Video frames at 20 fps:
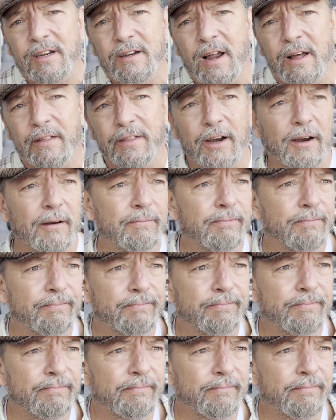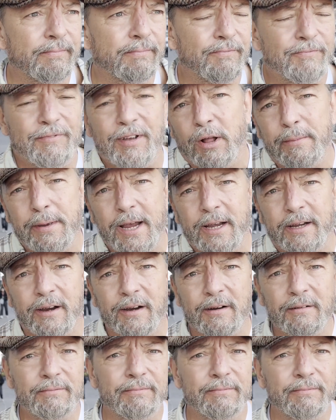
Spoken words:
another filmmaker.